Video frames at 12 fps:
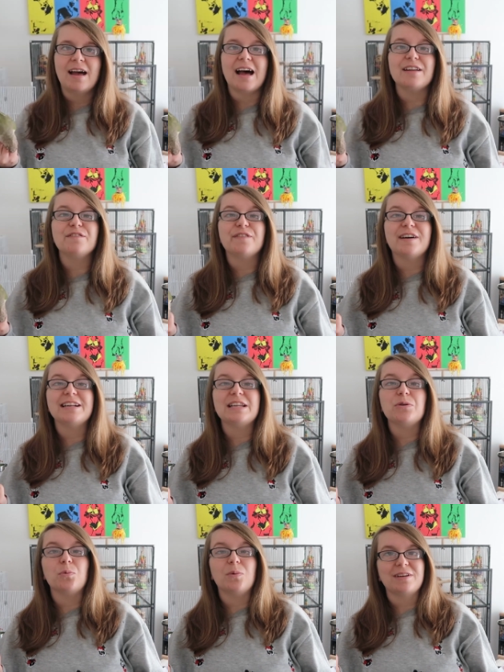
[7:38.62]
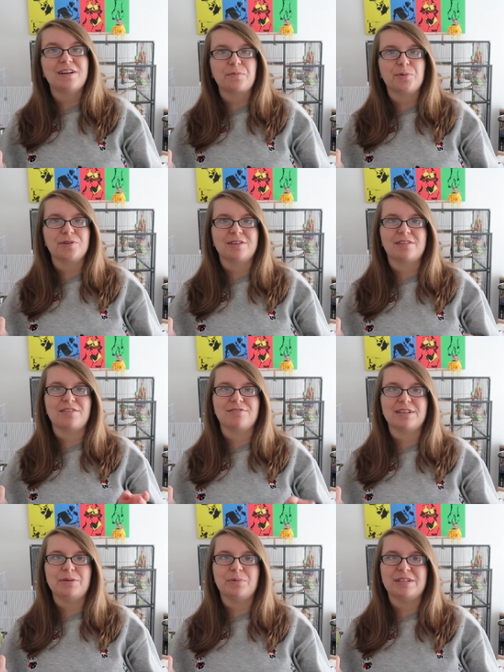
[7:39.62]
And finally, one last product I
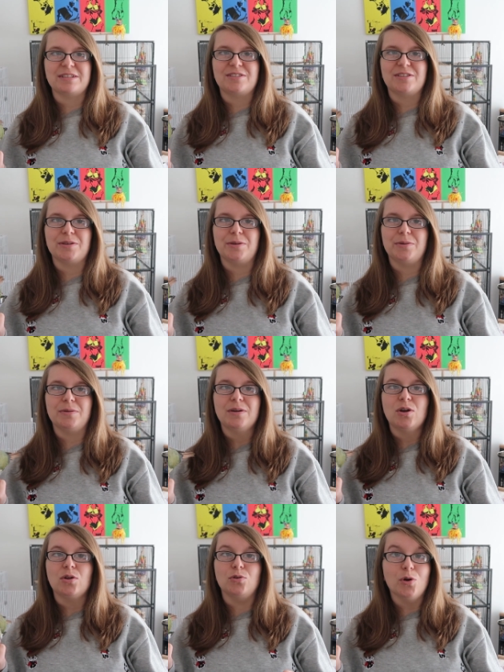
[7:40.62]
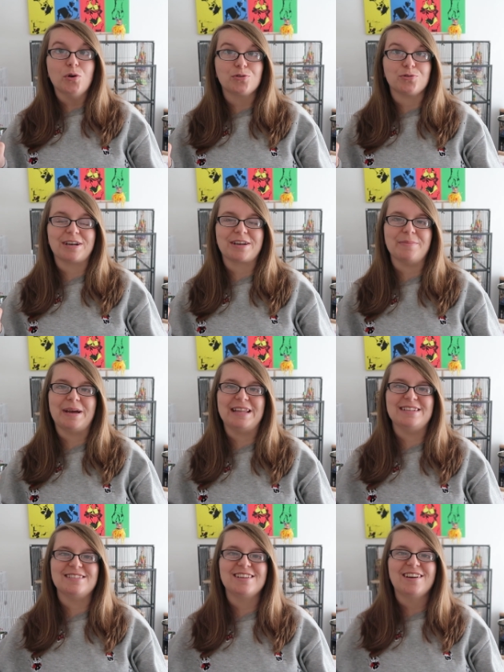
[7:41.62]
really wanted to not
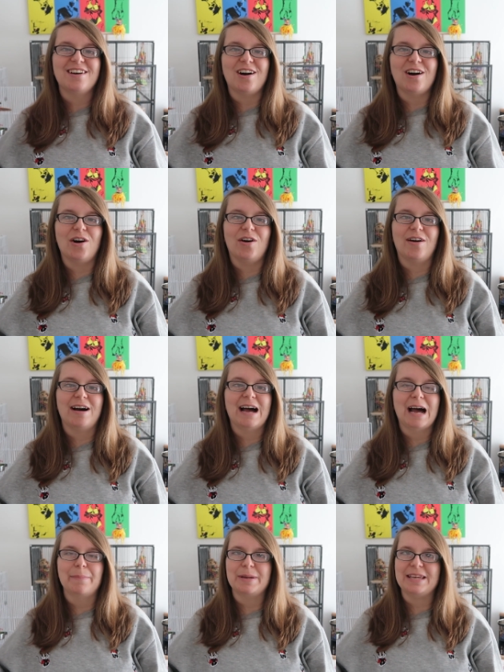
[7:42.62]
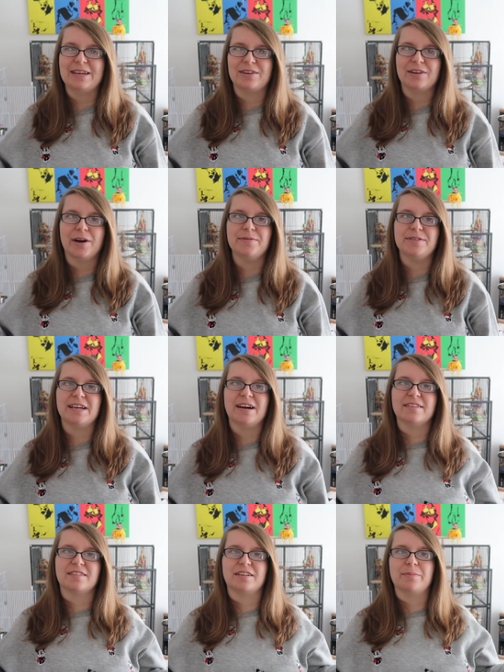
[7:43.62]
recommend are happy and cozy
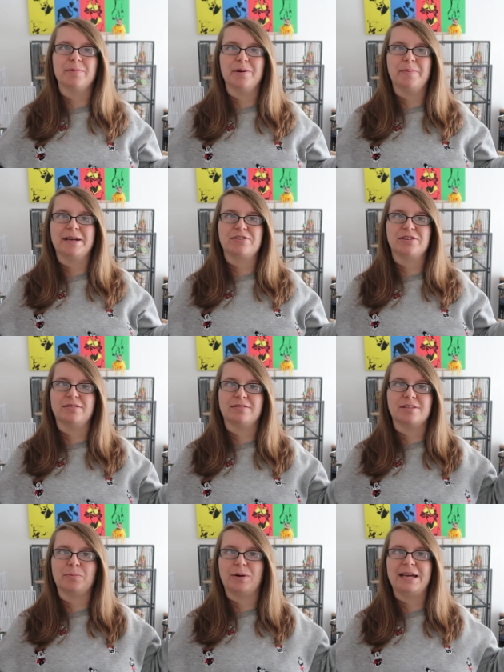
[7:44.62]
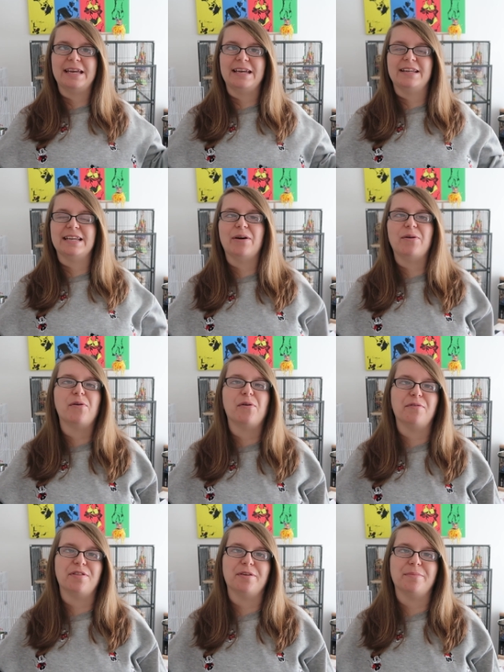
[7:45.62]
huts. I'm going to put a picture somewhere here now
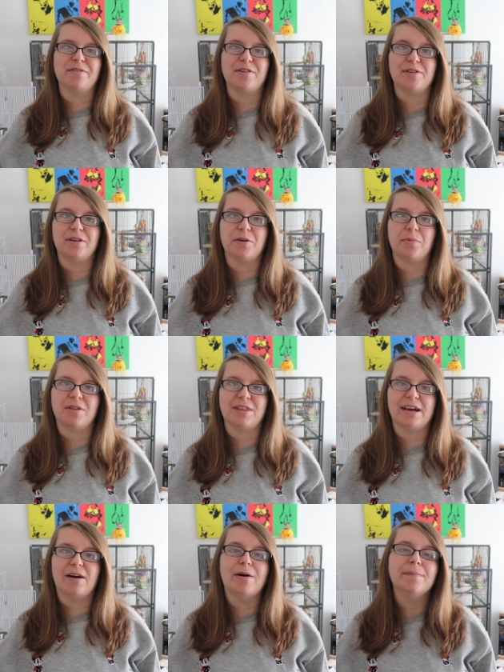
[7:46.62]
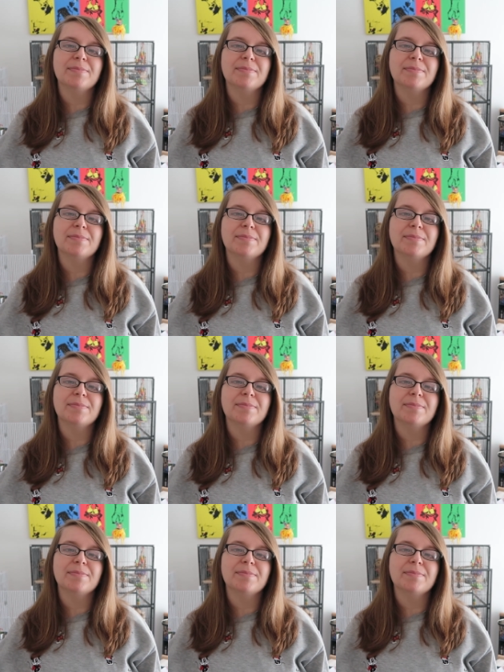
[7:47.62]
of them if you don't know what they are,